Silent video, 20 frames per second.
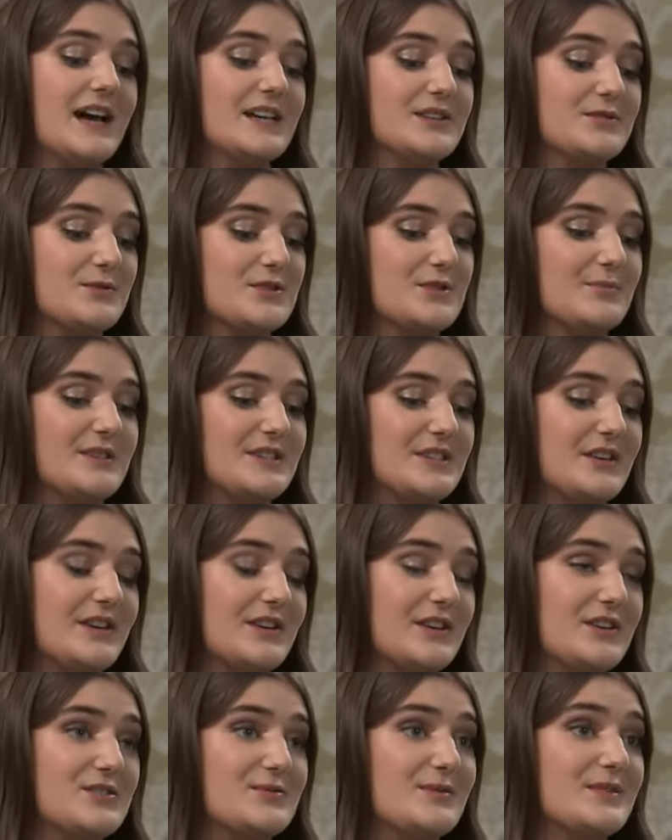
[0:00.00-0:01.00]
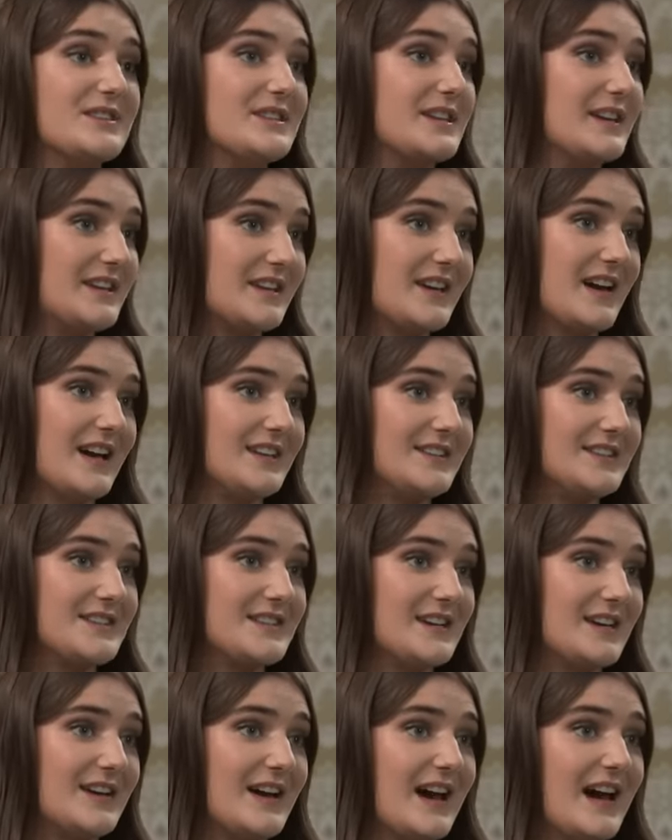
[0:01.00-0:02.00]
has also been diagnosed with skin
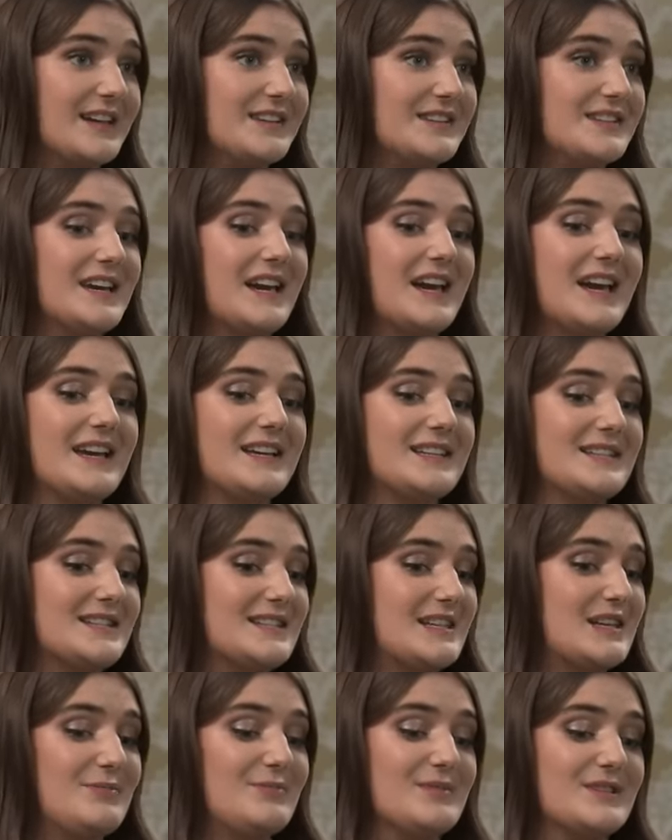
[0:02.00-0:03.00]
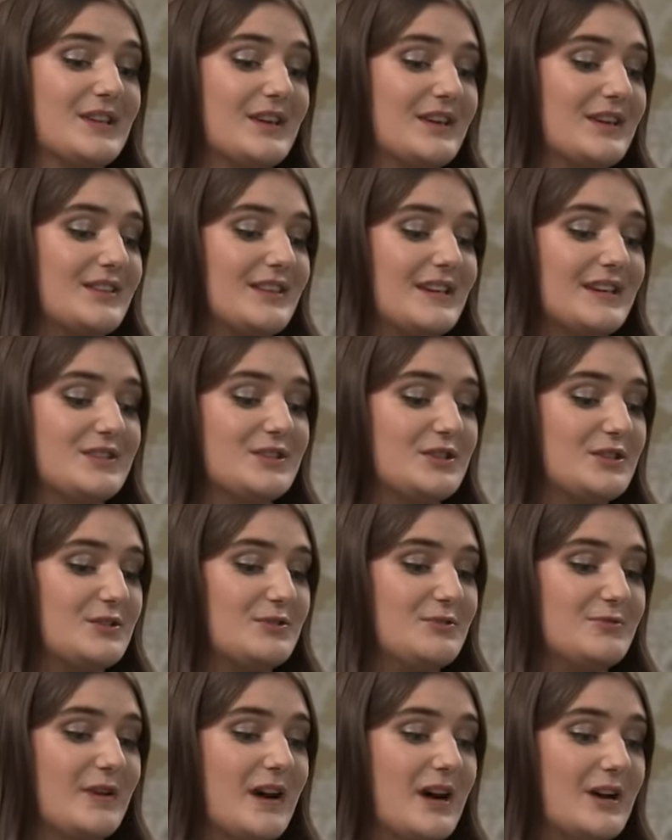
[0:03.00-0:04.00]
cancer, and it seems like their
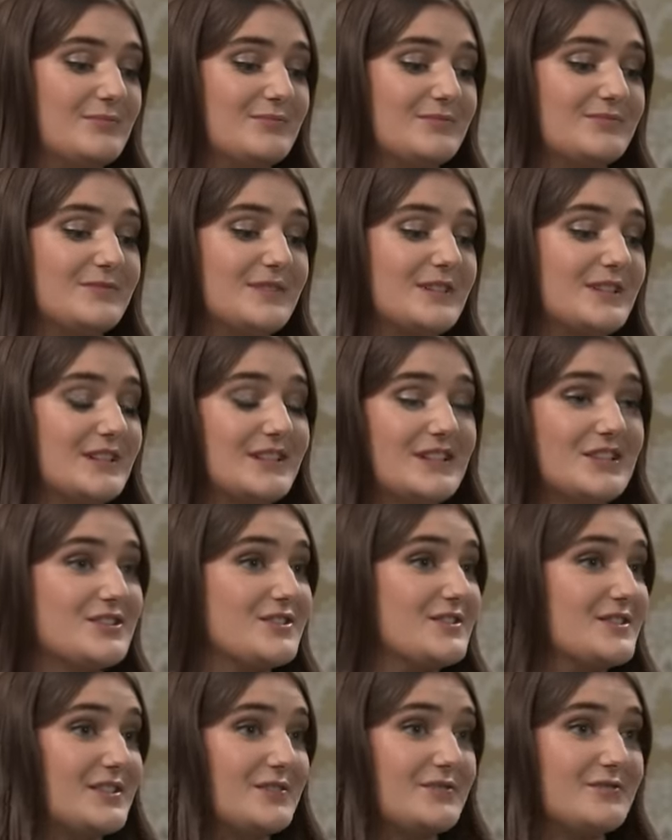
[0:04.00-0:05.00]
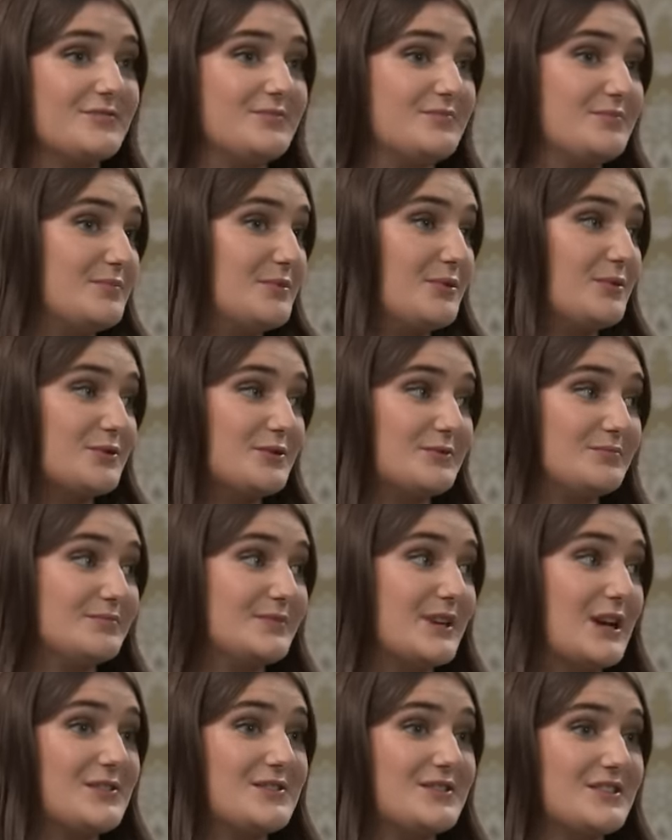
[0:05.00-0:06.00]
two conditions have brought them
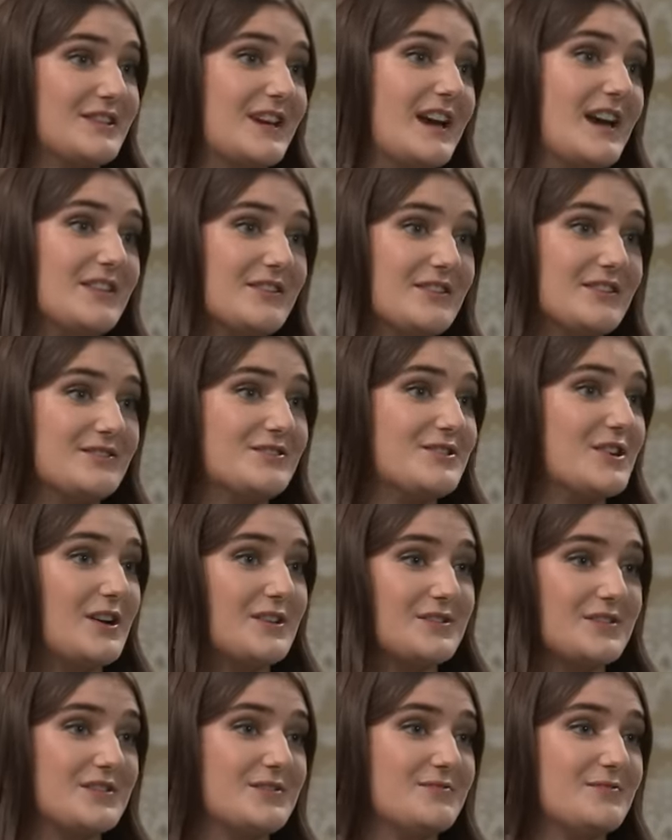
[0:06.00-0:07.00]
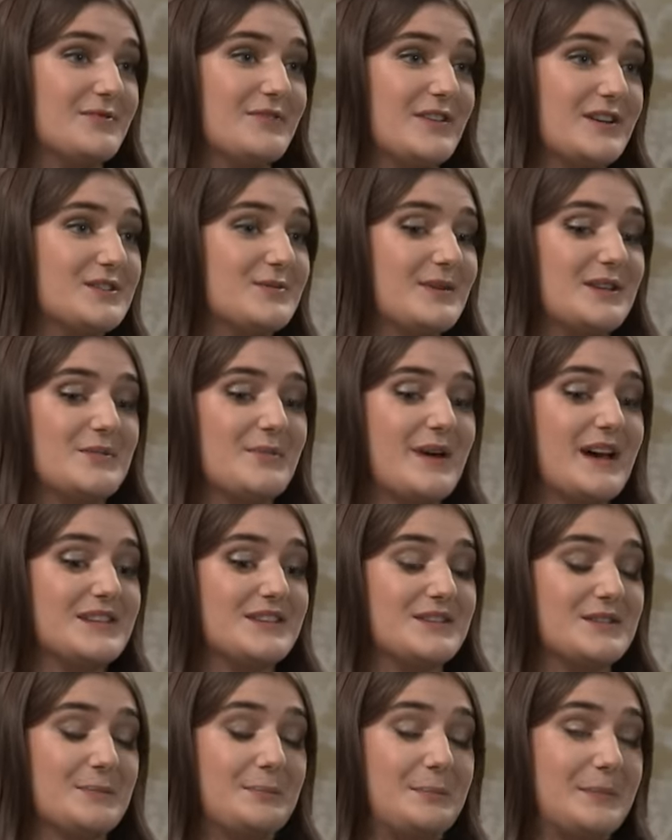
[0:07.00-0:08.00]
closer together. Charles has referred to it in the
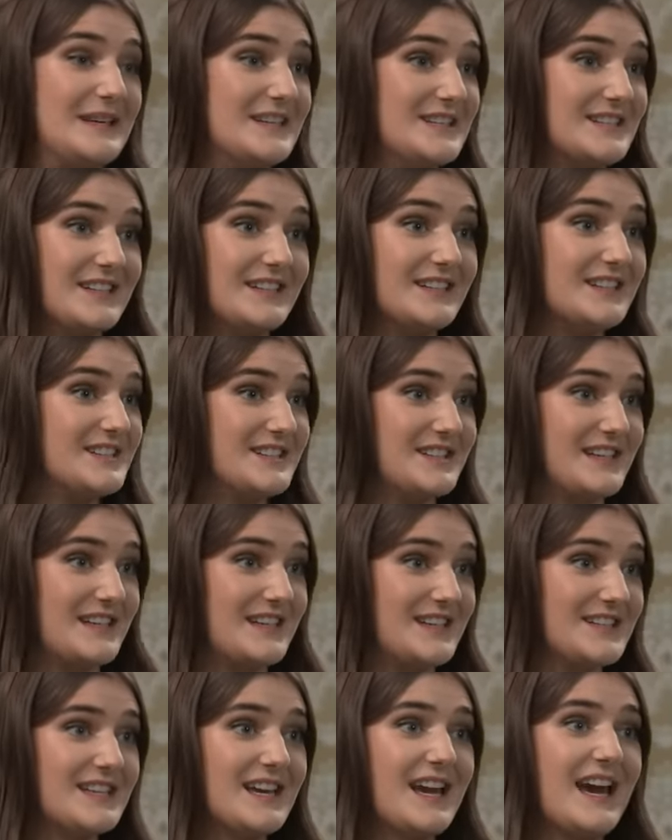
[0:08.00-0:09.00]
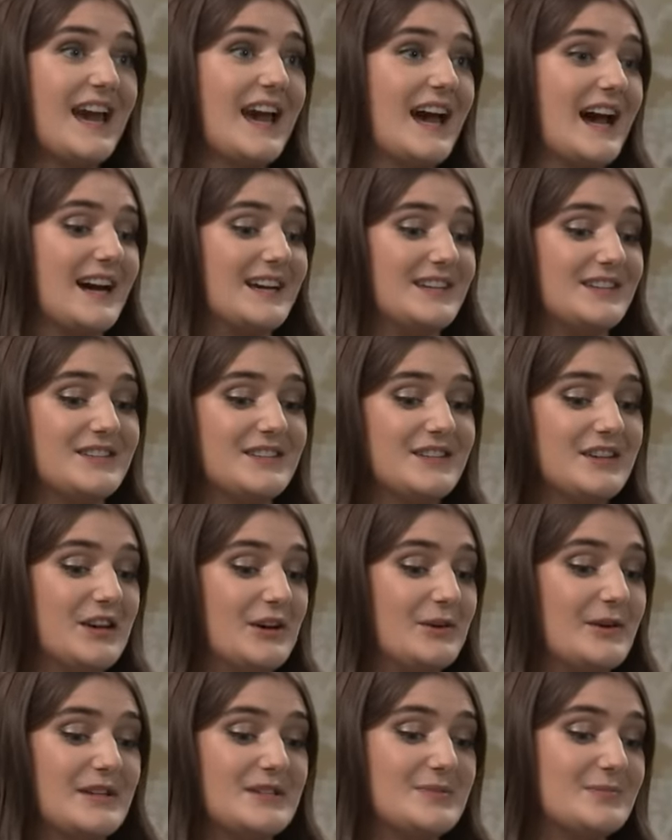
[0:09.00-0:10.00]
past as a beastly disease, and, you
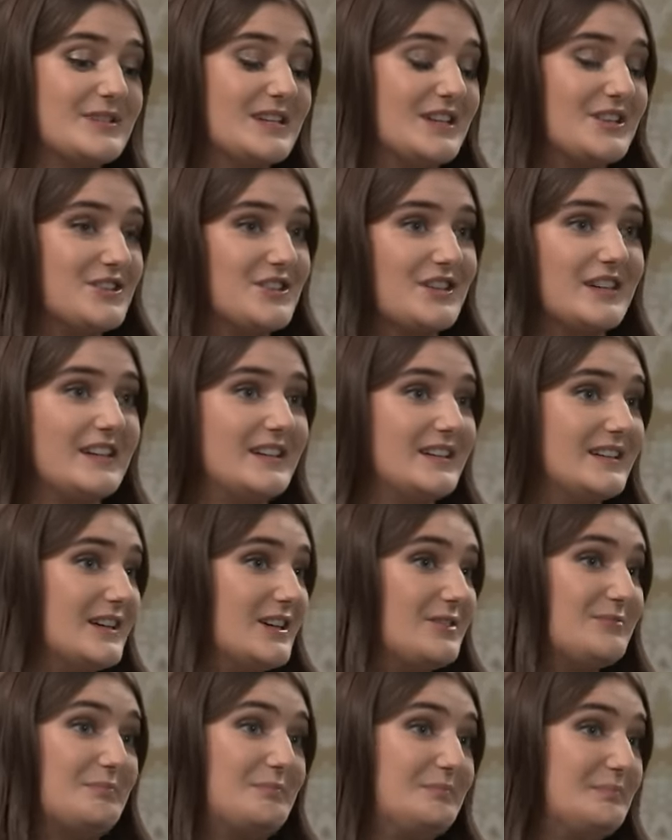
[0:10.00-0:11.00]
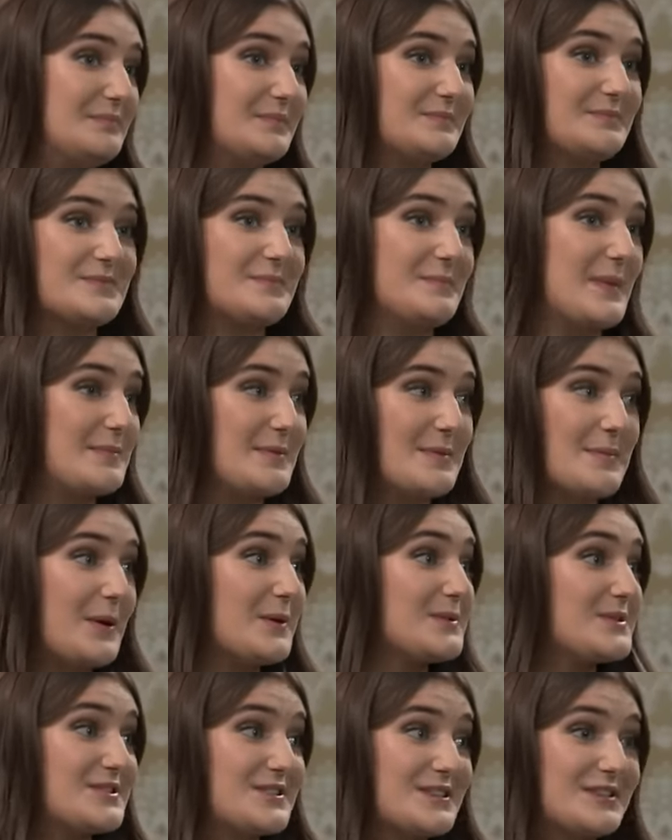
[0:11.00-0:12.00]
know, it's potentially a
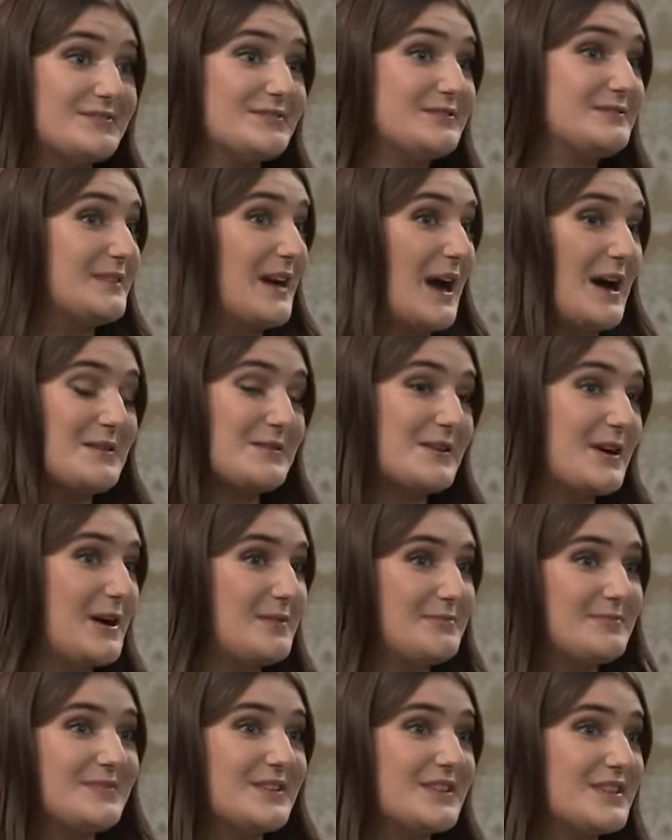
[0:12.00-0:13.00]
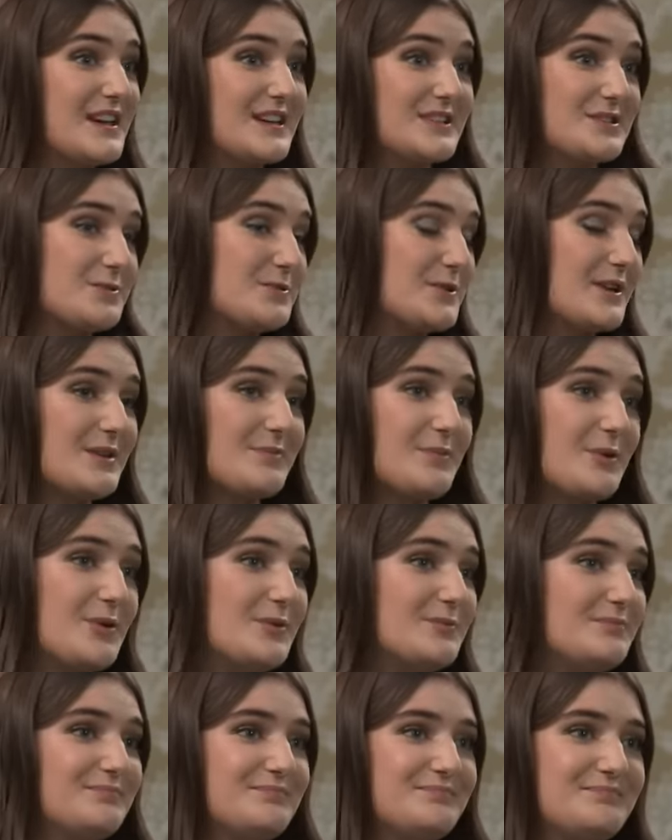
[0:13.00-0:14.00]
positive outcome that they're talking
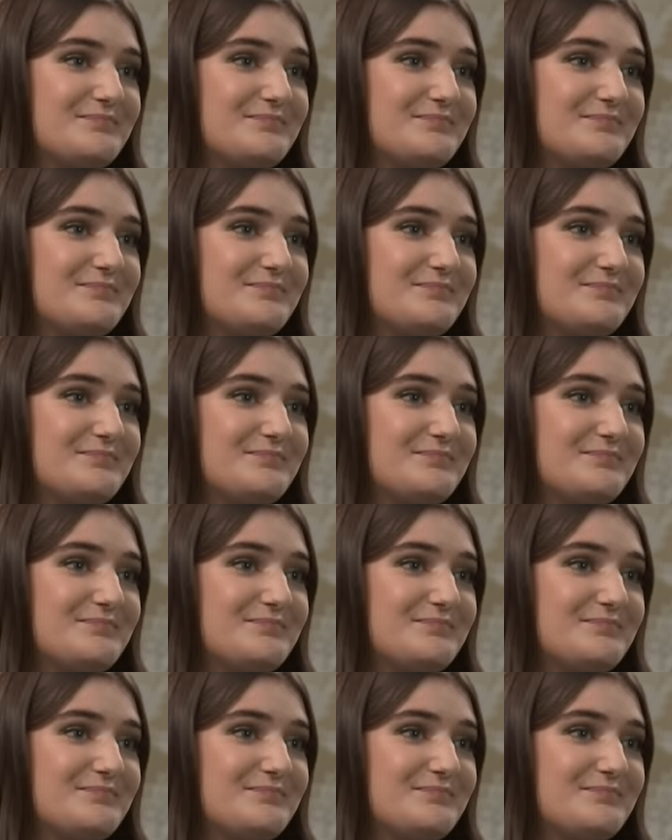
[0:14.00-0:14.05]
more.